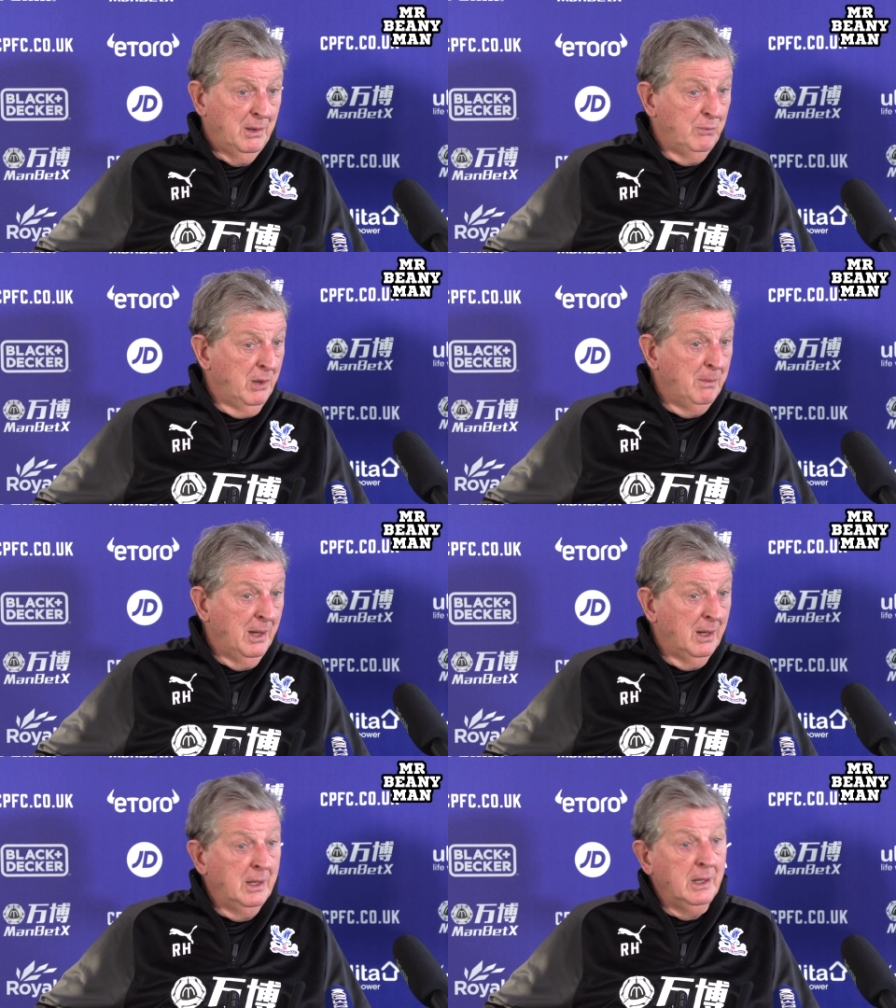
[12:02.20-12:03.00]
in the
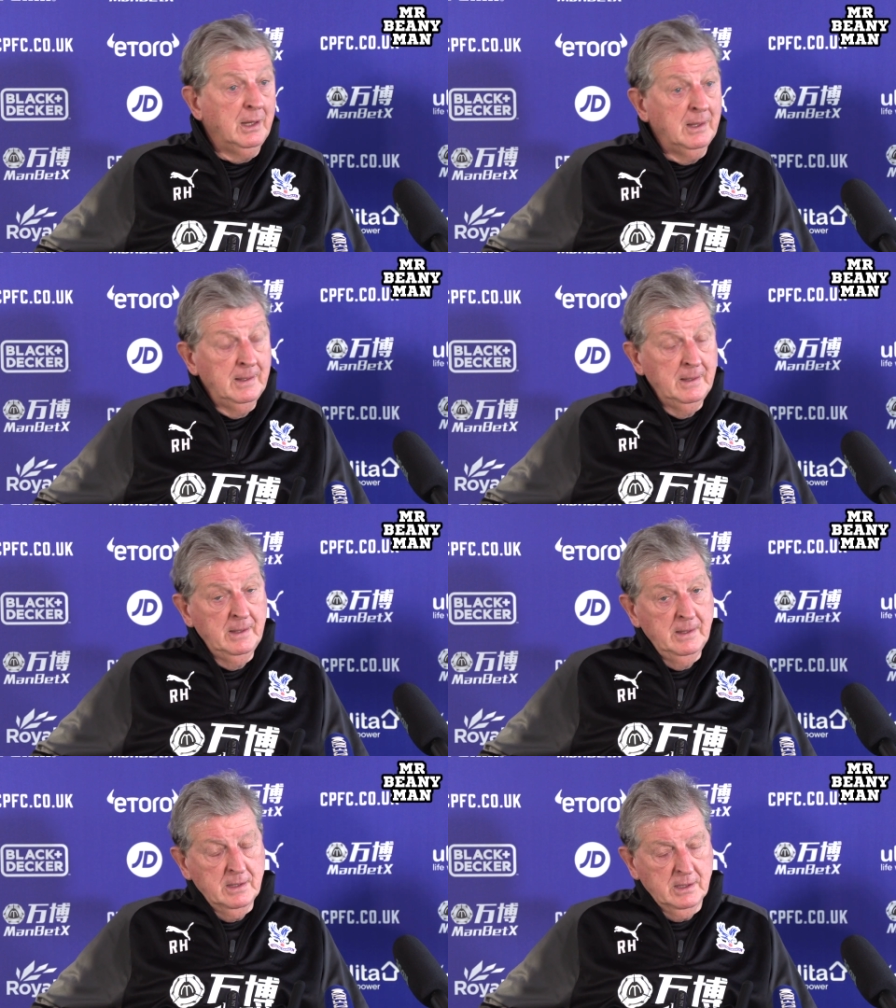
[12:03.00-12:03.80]
Premier League.
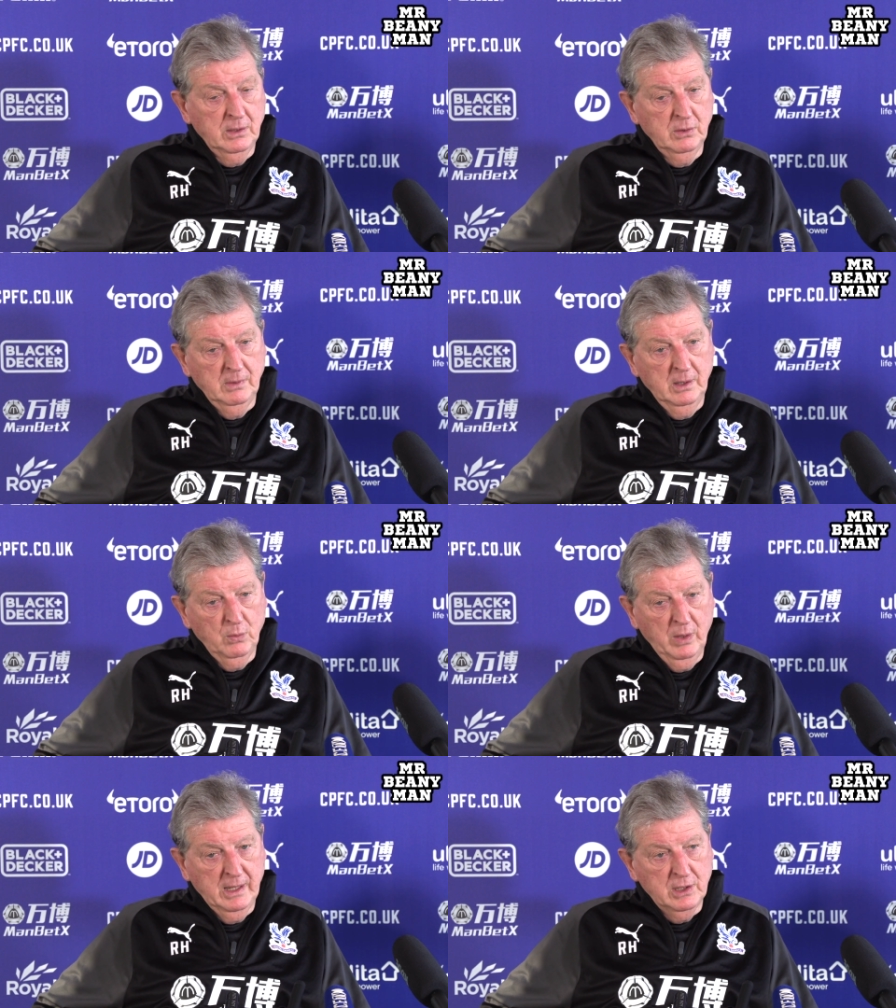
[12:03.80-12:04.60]
So
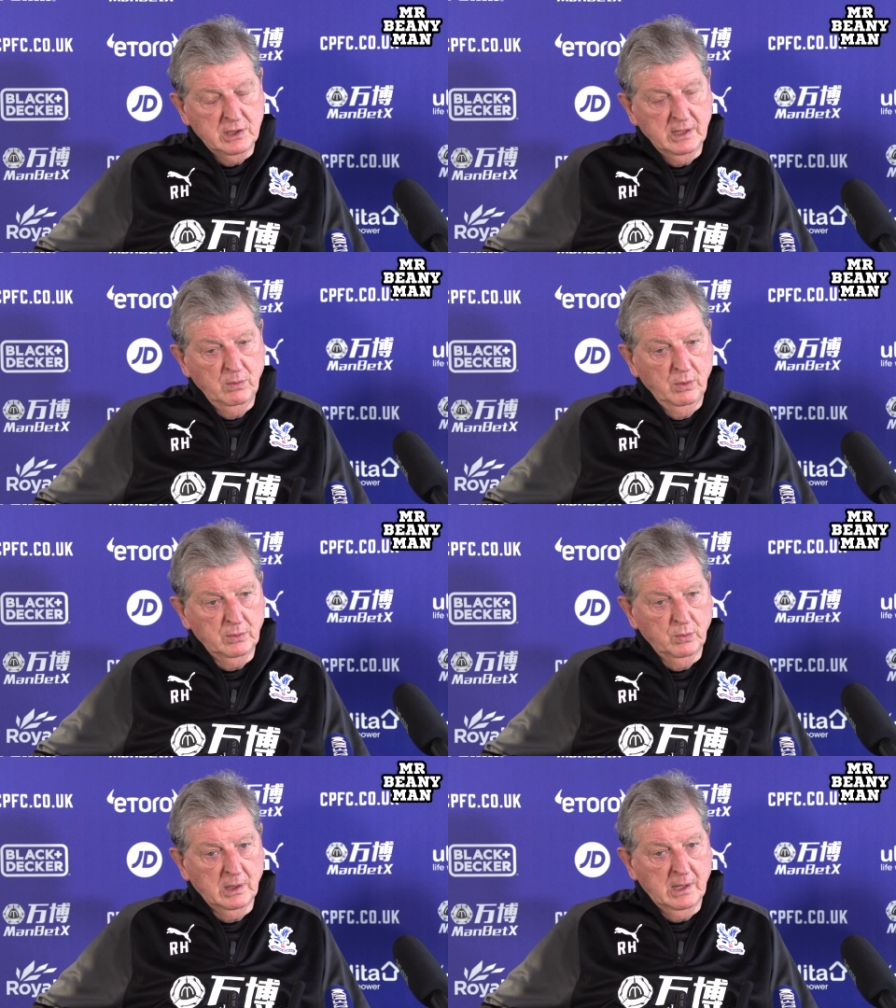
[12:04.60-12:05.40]
I'll wait and see
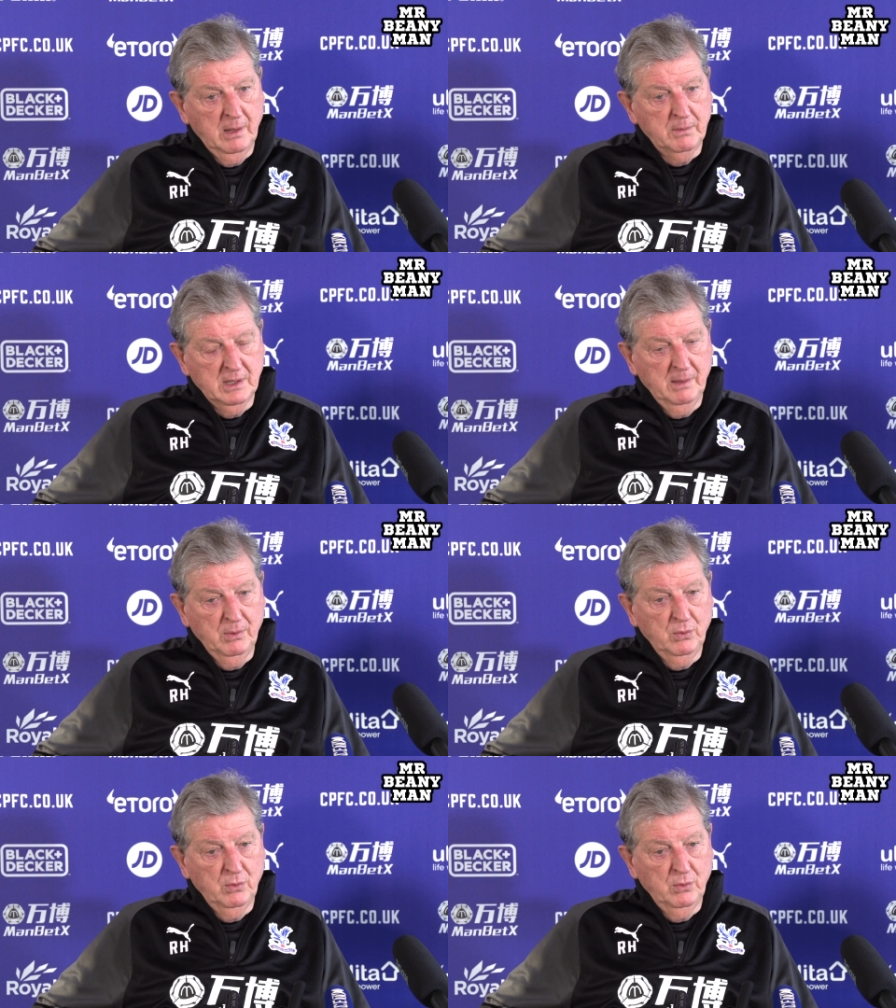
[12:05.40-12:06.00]
what, what comes up.